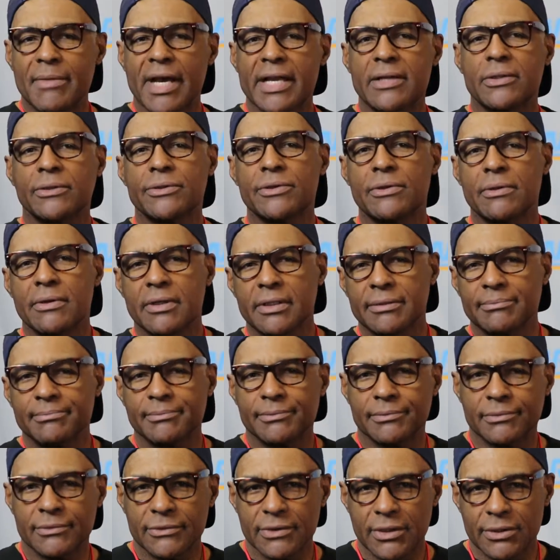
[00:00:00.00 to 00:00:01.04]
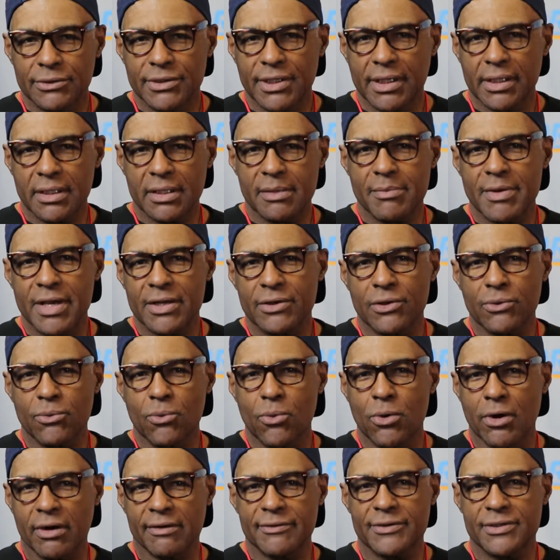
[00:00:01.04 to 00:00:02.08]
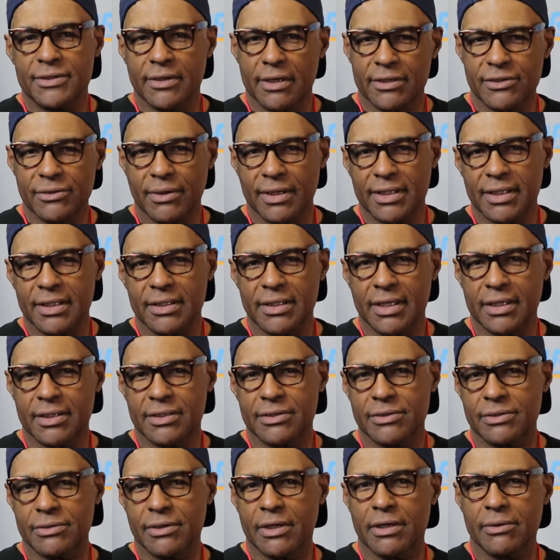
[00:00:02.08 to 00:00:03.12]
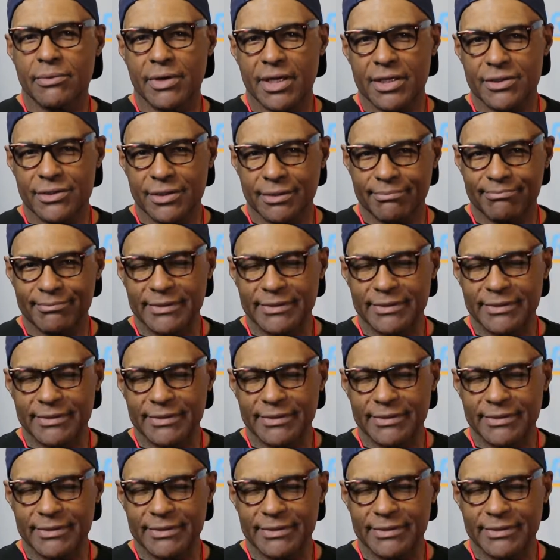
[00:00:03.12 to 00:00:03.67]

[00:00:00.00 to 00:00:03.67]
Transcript: Michael Dorn, Lieutenant Commander Worf, Star Trek The Next Generation.